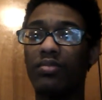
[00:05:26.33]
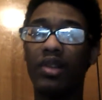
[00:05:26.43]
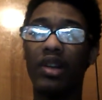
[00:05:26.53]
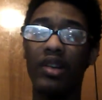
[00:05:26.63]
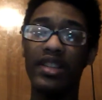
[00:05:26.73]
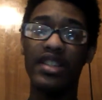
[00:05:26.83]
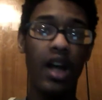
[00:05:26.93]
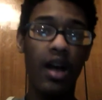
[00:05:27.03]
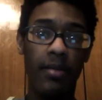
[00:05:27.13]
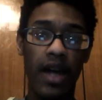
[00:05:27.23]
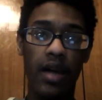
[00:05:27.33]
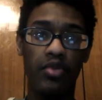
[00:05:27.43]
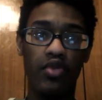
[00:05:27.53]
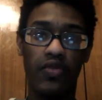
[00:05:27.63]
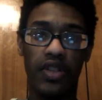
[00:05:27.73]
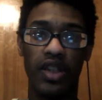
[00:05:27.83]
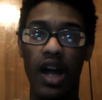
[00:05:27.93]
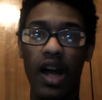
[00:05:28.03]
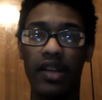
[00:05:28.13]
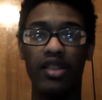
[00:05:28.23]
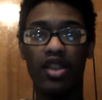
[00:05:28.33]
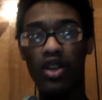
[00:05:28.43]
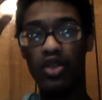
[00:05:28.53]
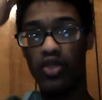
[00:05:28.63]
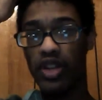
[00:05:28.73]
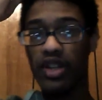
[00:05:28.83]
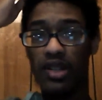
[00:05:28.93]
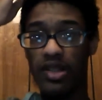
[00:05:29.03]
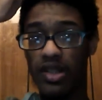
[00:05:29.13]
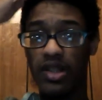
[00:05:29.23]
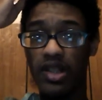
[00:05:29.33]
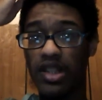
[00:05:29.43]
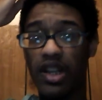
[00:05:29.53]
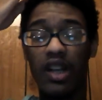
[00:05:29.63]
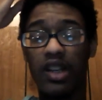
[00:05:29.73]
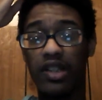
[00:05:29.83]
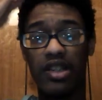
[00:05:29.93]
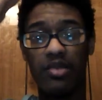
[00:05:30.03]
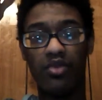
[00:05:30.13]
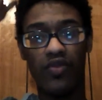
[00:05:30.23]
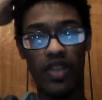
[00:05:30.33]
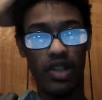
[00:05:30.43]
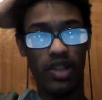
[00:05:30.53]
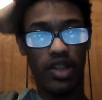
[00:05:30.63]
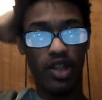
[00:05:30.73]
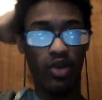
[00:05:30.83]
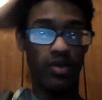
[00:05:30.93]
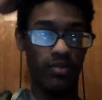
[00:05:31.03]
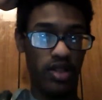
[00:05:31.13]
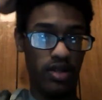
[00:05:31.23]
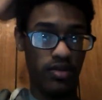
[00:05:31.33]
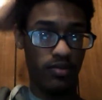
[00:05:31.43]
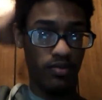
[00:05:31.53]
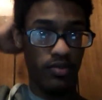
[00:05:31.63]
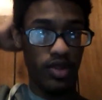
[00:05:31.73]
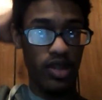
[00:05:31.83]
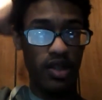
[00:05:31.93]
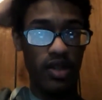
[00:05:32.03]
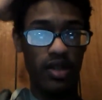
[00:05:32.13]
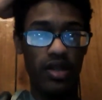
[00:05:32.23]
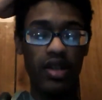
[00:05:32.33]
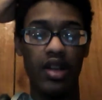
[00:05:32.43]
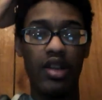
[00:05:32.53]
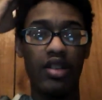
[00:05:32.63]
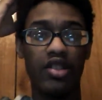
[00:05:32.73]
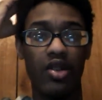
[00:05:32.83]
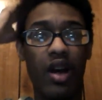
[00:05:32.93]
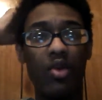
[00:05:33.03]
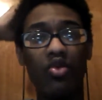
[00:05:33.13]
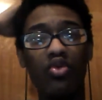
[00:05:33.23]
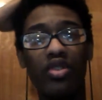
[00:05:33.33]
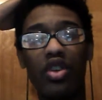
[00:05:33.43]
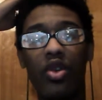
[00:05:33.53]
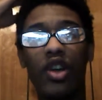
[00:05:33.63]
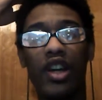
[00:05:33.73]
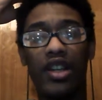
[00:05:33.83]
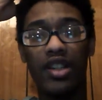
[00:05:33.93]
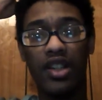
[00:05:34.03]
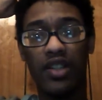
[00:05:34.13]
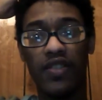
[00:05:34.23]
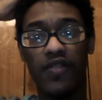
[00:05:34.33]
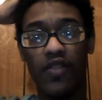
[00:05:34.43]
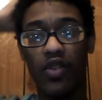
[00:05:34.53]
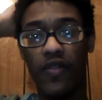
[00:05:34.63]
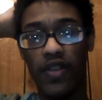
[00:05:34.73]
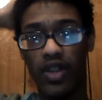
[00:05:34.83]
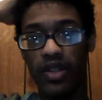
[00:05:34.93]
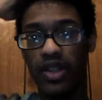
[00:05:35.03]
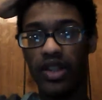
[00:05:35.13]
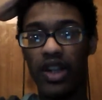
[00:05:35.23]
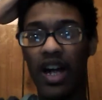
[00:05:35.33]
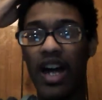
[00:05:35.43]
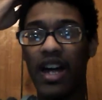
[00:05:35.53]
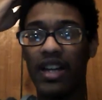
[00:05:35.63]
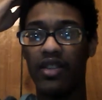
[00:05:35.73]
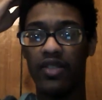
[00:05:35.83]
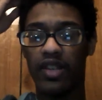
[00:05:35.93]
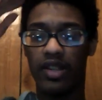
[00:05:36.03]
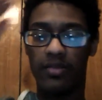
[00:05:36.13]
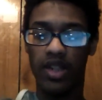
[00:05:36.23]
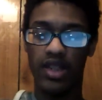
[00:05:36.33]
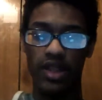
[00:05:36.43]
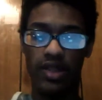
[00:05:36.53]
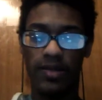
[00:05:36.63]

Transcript: But it's not a bad movie. I can tolerate it. It's not like this movie killed me. So I will go ahead and give Ophelia a highly recommended.